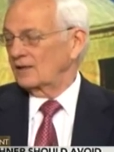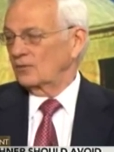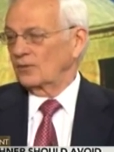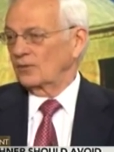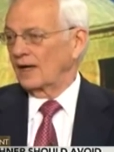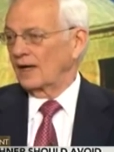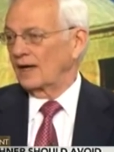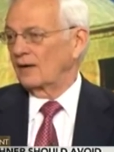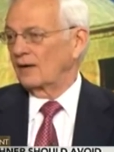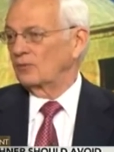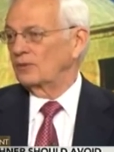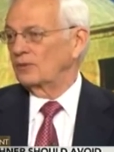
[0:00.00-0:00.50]

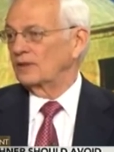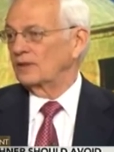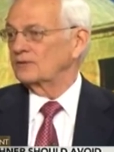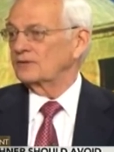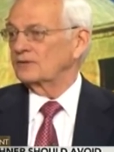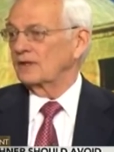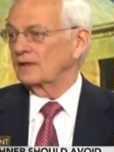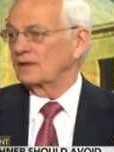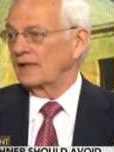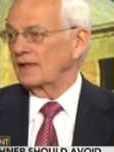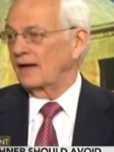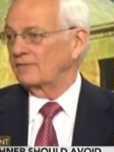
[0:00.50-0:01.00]
well, we'll
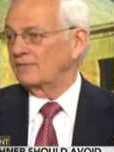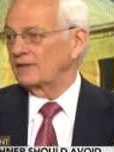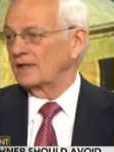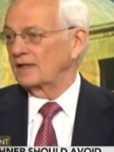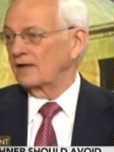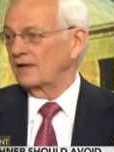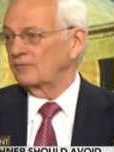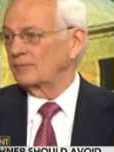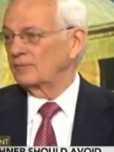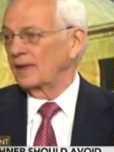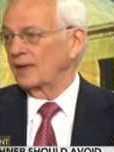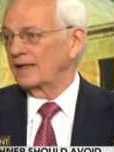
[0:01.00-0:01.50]
still have
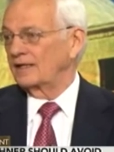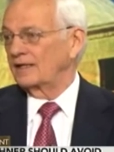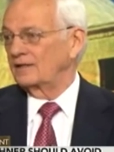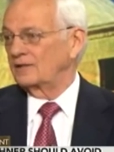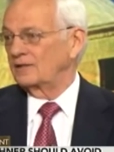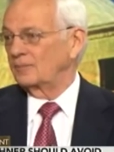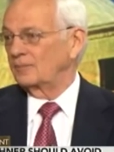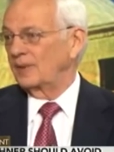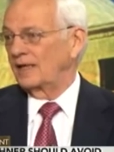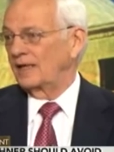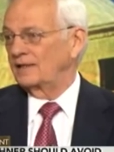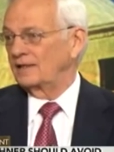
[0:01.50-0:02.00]
enough money
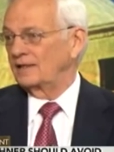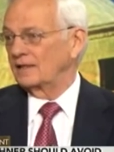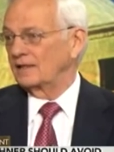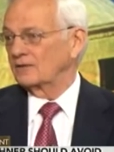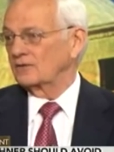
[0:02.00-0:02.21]
to pay the